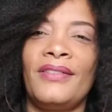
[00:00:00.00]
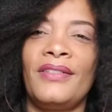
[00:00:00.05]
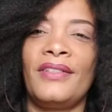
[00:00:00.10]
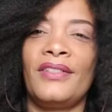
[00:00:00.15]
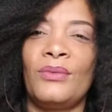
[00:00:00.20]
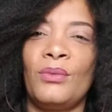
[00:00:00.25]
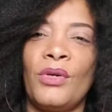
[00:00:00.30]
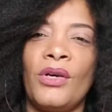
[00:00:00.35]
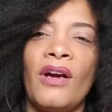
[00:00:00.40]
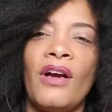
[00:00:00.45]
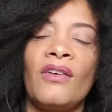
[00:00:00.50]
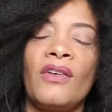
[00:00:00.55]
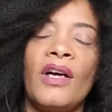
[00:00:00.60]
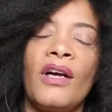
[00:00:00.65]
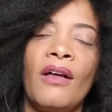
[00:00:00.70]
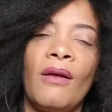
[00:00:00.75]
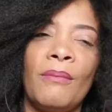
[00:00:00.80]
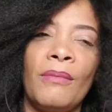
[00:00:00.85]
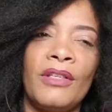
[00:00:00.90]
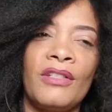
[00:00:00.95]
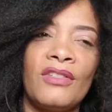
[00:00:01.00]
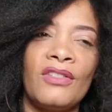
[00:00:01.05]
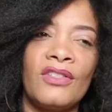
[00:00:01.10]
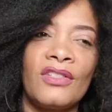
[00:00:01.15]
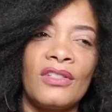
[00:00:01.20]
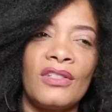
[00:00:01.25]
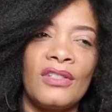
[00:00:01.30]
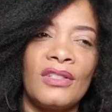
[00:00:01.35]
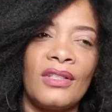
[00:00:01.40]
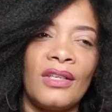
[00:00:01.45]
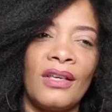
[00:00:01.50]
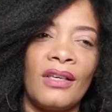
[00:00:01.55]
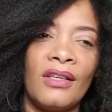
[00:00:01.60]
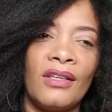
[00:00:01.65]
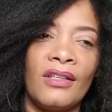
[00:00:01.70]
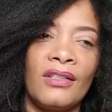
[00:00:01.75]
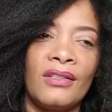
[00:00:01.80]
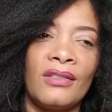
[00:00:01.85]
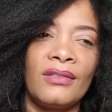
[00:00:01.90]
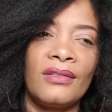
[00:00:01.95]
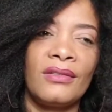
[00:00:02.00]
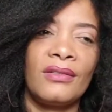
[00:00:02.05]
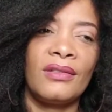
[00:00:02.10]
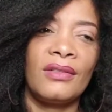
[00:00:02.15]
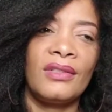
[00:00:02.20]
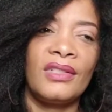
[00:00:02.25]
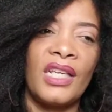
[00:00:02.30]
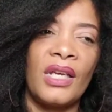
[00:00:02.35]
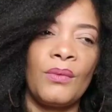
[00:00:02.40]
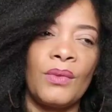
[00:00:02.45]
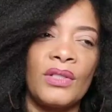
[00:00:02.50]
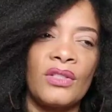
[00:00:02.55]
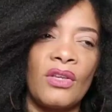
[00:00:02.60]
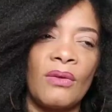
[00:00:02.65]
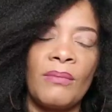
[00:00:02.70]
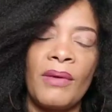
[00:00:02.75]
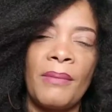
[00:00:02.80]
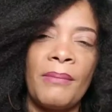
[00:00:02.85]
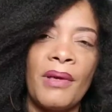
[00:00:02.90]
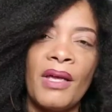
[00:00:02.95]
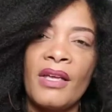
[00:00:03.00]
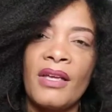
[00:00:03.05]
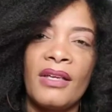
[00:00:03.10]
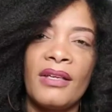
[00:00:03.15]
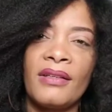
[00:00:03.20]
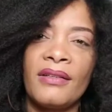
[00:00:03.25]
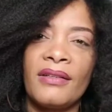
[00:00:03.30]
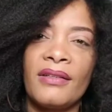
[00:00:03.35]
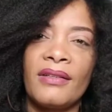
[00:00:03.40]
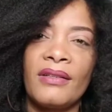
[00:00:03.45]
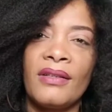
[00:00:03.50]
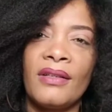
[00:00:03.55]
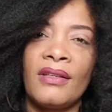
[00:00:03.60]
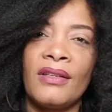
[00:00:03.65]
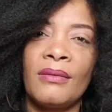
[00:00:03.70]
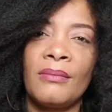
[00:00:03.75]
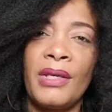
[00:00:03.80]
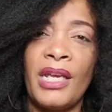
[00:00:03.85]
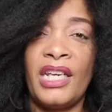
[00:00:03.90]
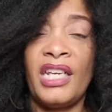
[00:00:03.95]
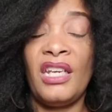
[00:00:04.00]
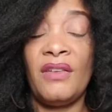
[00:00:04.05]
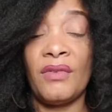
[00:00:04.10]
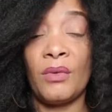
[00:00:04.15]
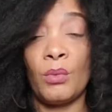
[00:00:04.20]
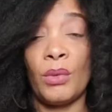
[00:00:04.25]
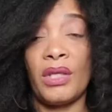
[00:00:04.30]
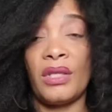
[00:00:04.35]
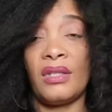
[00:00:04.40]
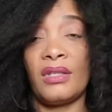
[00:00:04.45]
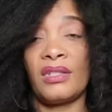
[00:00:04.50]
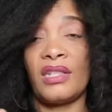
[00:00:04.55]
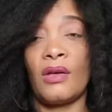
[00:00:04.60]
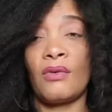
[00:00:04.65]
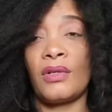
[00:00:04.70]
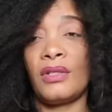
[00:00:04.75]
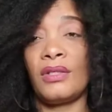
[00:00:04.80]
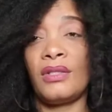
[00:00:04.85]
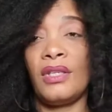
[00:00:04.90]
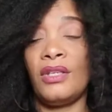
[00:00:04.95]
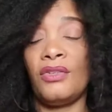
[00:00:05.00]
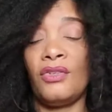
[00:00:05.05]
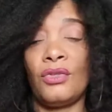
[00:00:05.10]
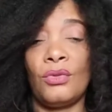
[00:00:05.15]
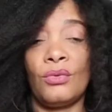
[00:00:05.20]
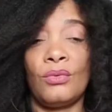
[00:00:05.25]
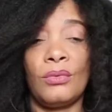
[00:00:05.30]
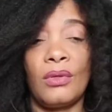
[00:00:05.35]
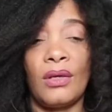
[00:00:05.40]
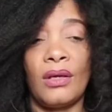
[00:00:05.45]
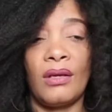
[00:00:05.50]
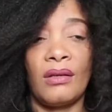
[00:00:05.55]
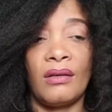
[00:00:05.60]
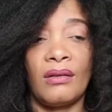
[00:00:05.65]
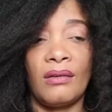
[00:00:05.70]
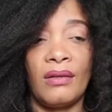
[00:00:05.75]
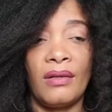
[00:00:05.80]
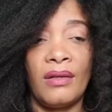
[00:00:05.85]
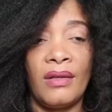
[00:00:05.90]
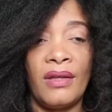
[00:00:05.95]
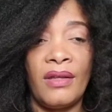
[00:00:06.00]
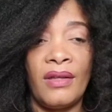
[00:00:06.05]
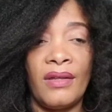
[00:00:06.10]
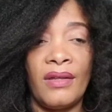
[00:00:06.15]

videos like this where I'll come and just say what's on my mind. And even with this, I'll continue